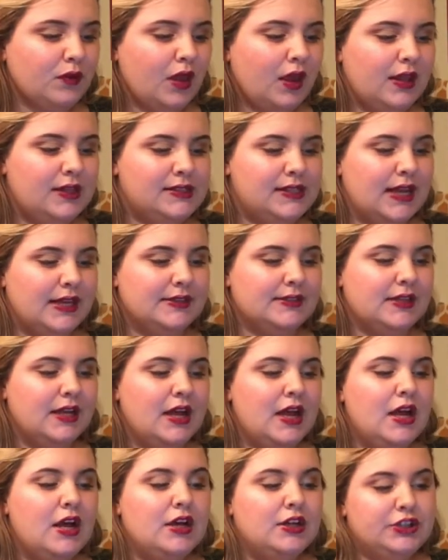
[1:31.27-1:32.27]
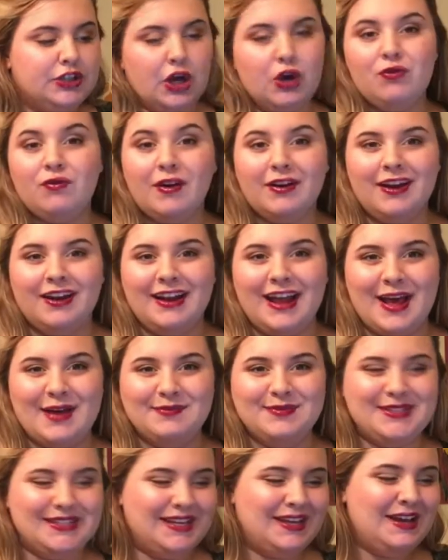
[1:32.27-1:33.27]
It says, don't run on
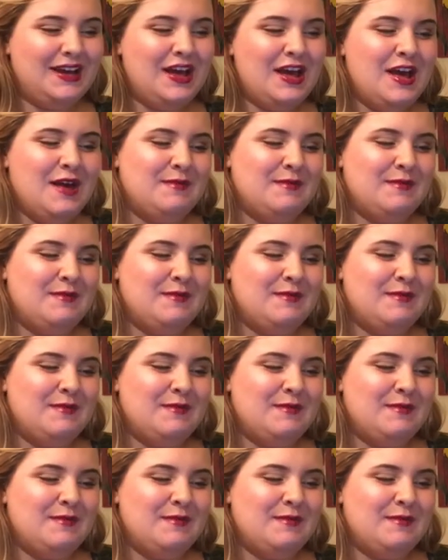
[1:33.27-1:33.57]
empty.